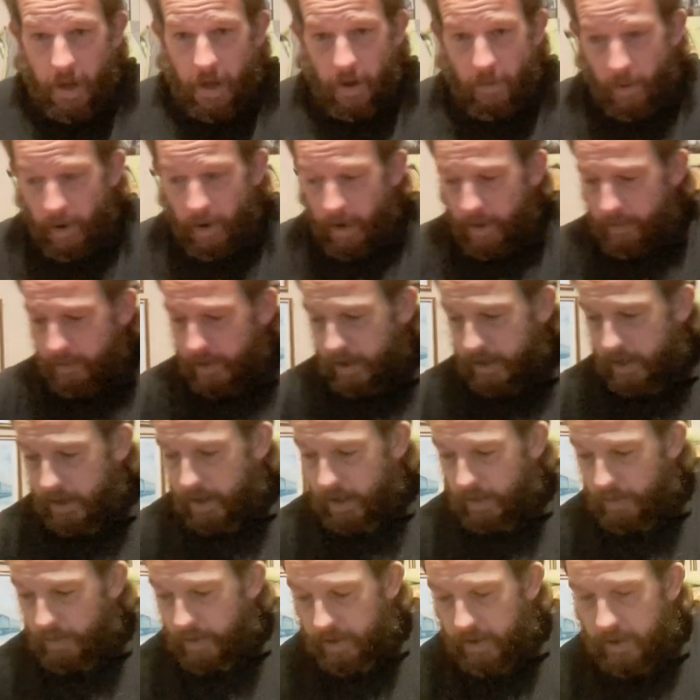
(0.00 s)
What I'm going to
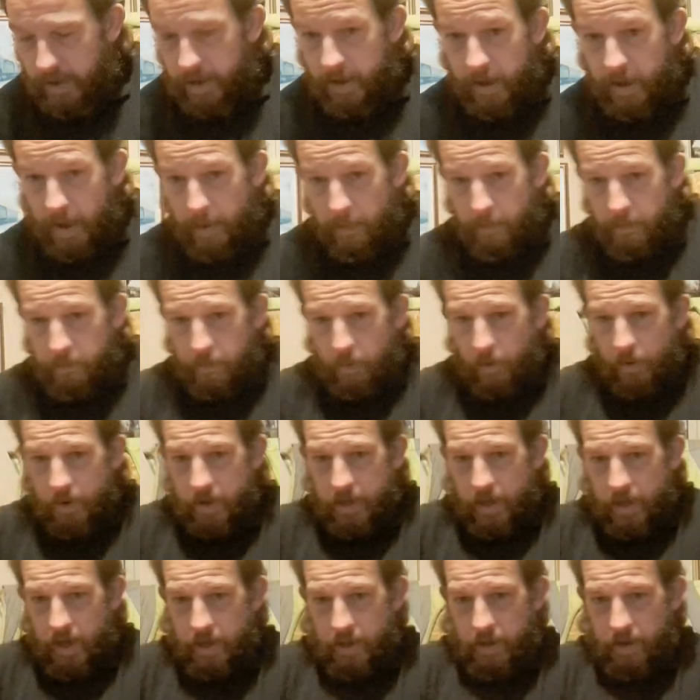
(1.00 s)
do at some
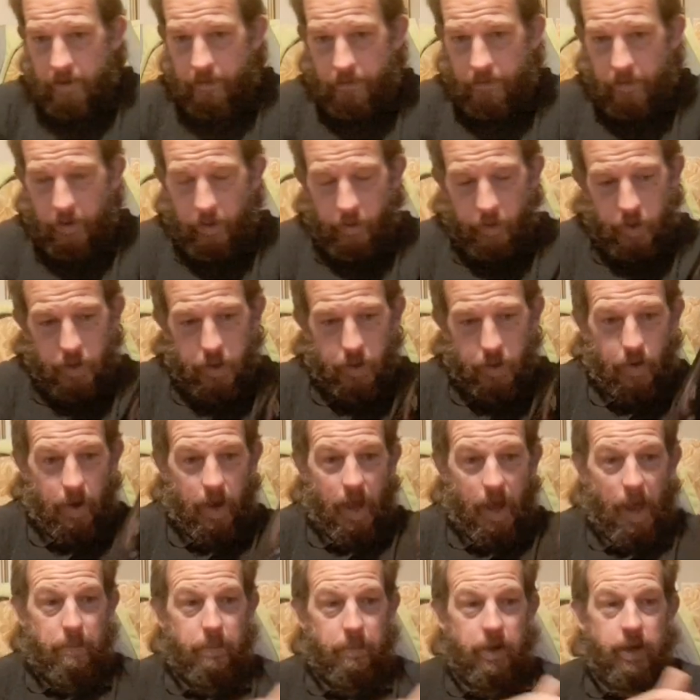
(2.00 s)
point in the future,
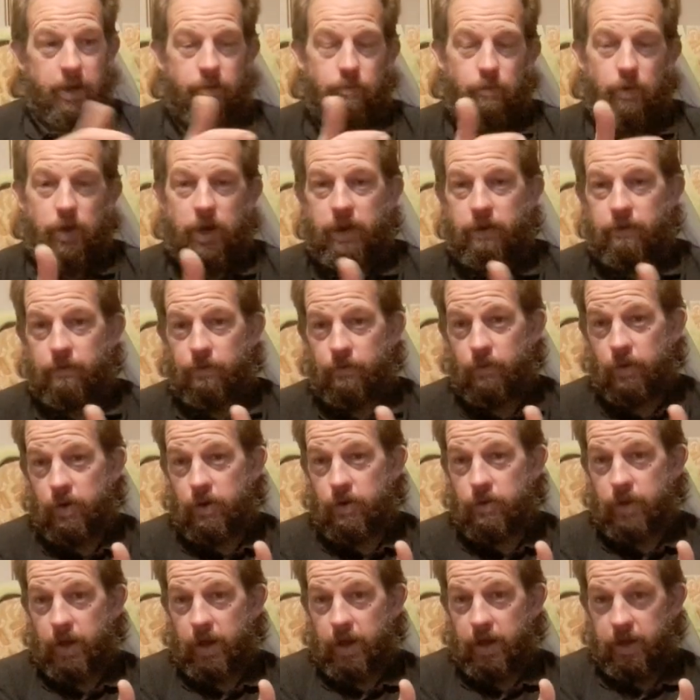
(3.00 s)
I'm going to read
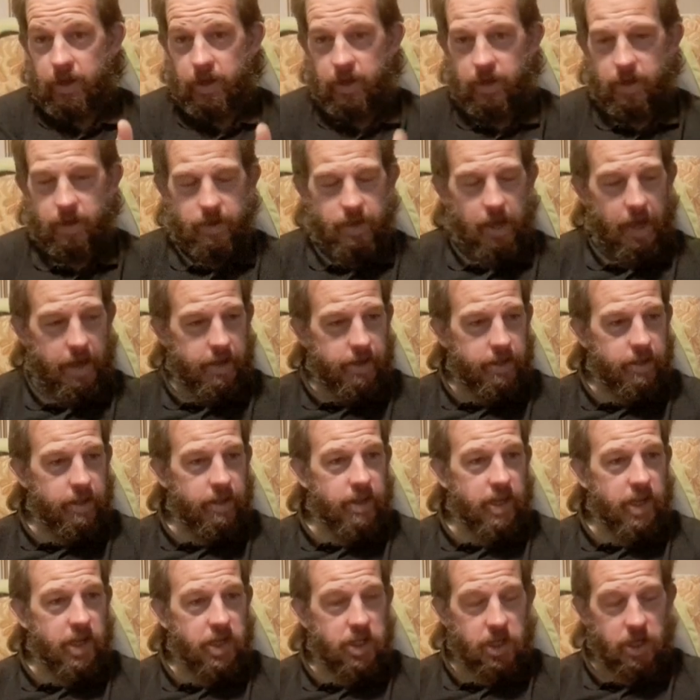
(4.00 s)
through the second
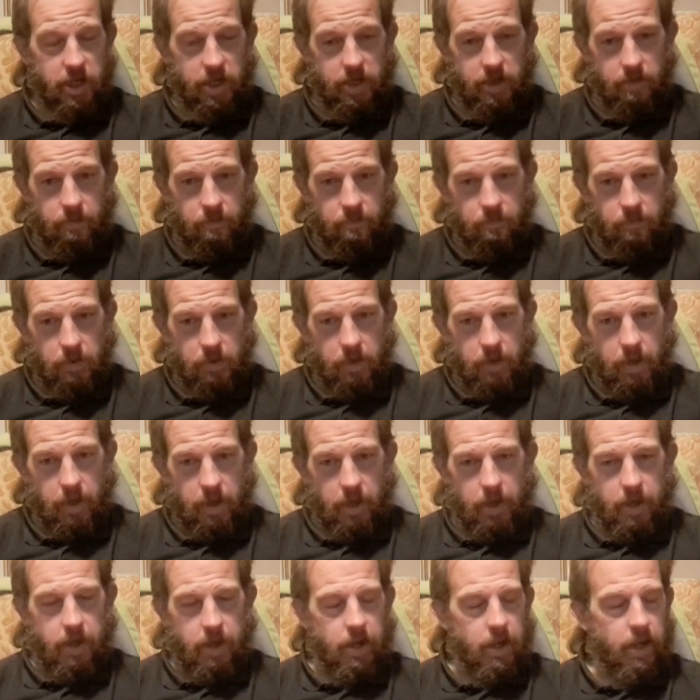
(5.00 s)
edition
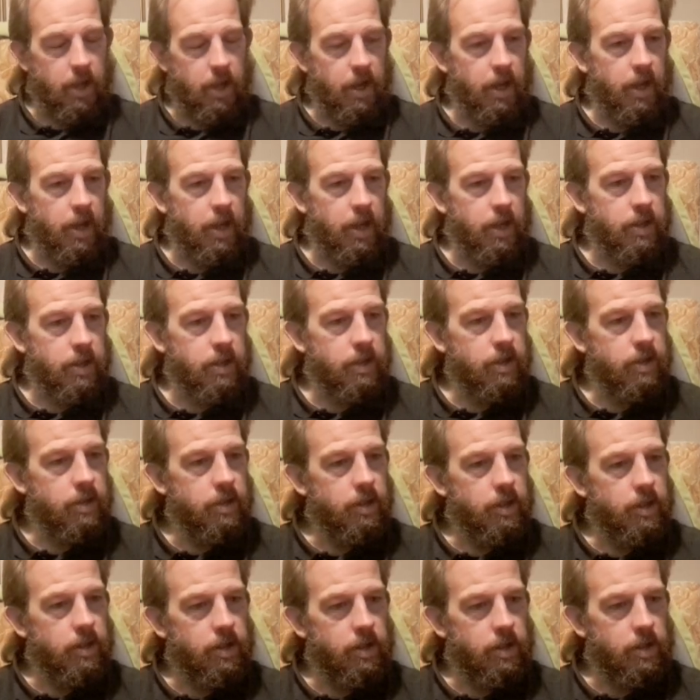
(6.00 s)
and
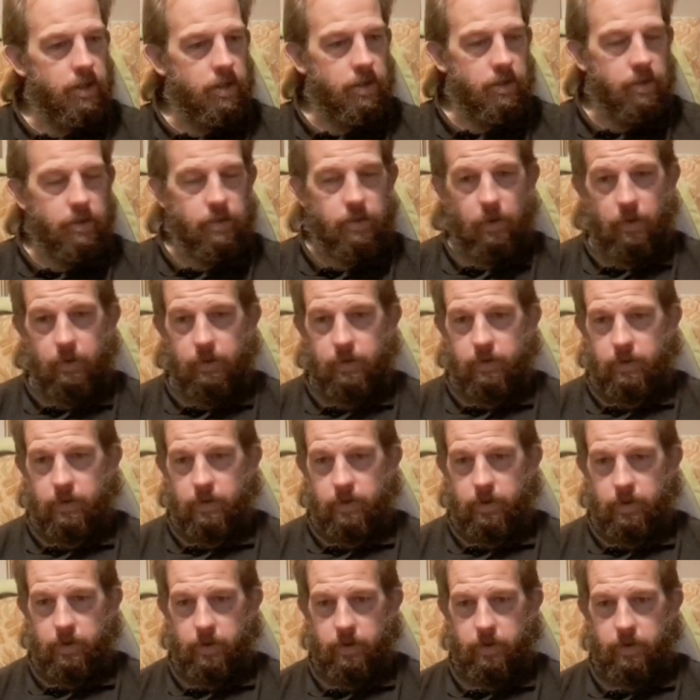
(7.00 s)
sort of
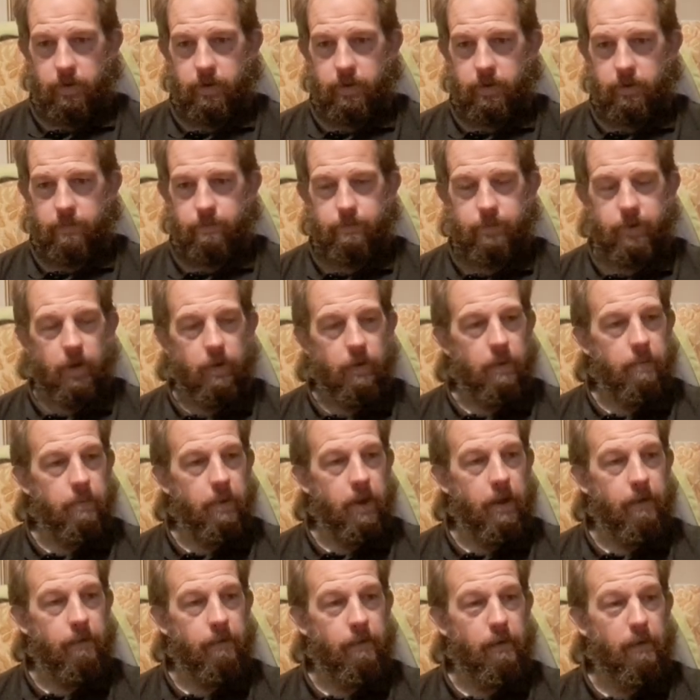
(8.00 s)
do a
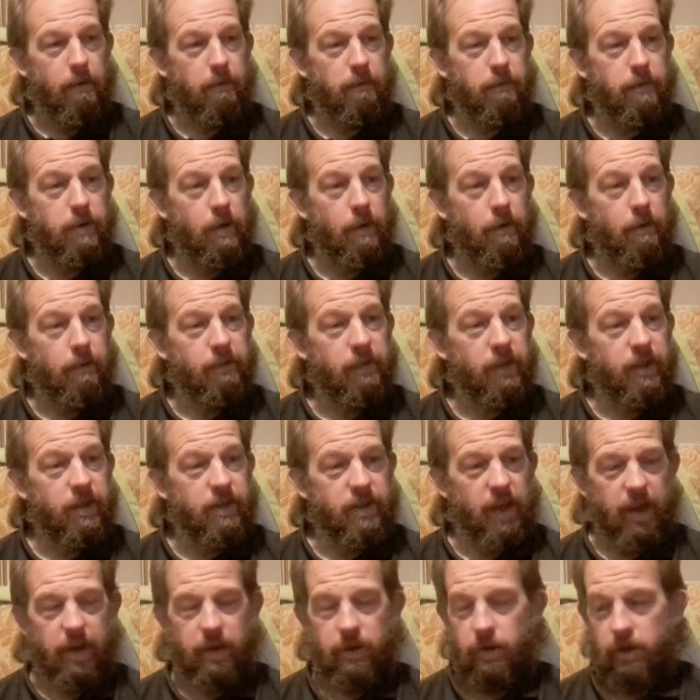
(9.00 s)
bit of a review of the
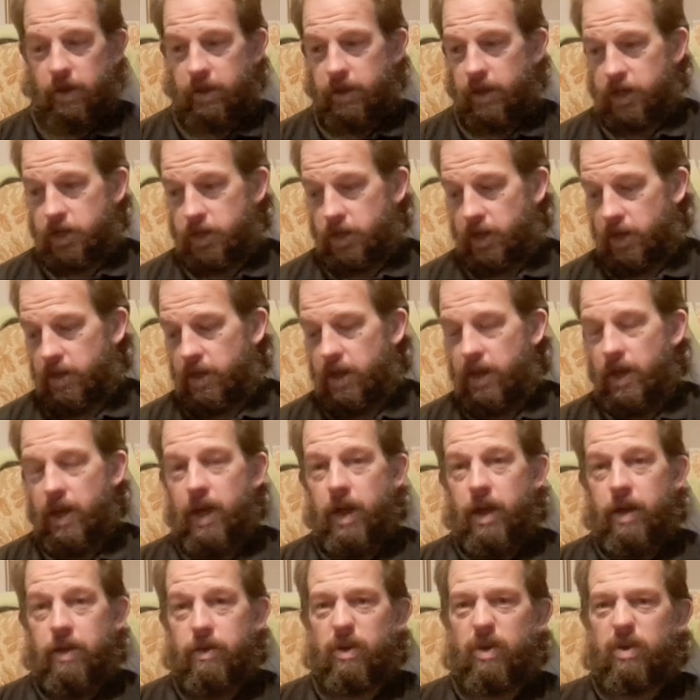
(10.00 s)
second edition.
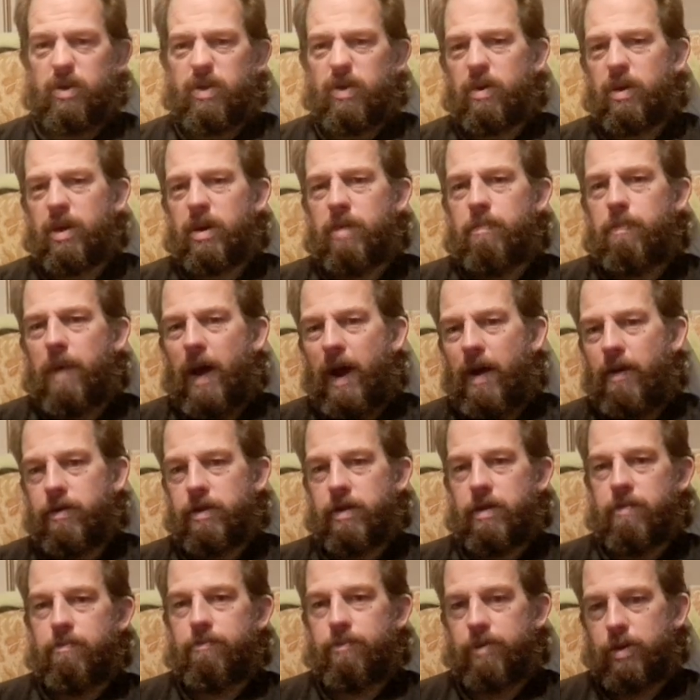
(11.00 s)
Sort of do a
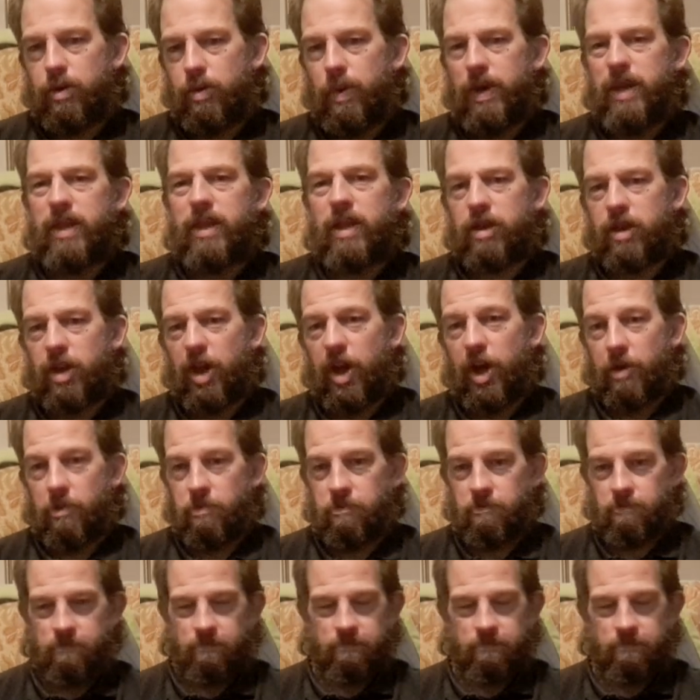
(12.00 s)
comparison between the two.